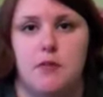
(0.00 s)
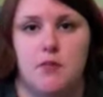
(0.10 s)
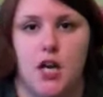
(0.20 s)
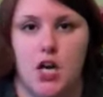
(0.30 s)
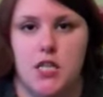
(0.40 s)

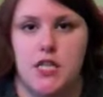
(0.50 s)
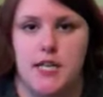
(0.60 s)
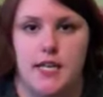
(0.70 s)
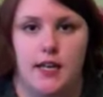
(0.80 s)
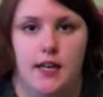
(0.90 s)

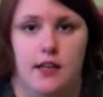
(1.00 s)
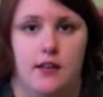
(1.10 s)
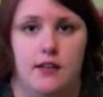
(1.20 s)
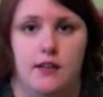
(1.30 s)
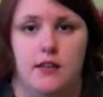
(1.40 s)
McCarthy,
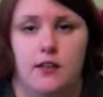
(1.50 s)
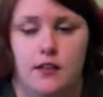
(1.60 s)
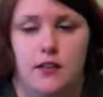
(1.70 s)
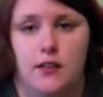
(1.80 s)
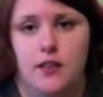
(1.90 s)
and,
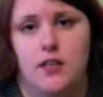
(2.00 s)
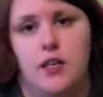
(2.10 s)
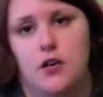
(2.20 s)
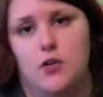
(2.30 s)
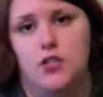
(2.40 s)
you
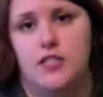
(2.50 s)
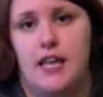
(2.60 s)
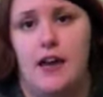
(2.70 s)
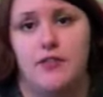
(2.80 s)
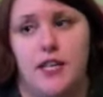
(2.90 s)
know, just
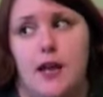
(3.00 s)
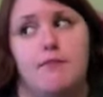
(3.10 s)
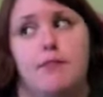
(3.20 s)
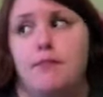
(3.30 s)
have a time.